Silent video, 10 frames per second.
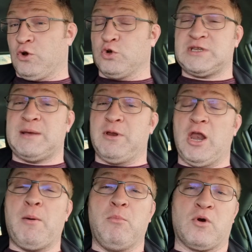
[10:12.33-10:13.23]
costing him a
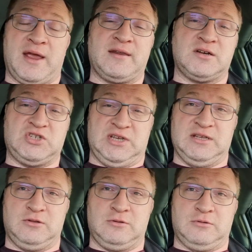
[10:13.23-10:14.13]
lot more
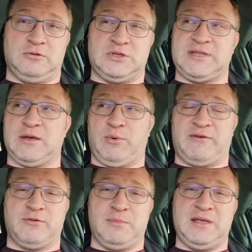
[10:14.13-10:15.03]
energy to stay away
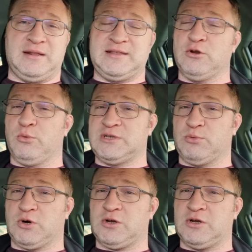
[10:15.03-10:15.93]
from me, and it didn't always
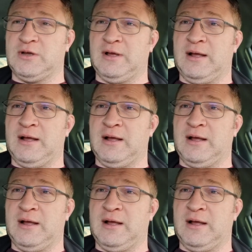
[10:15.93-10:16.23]
work.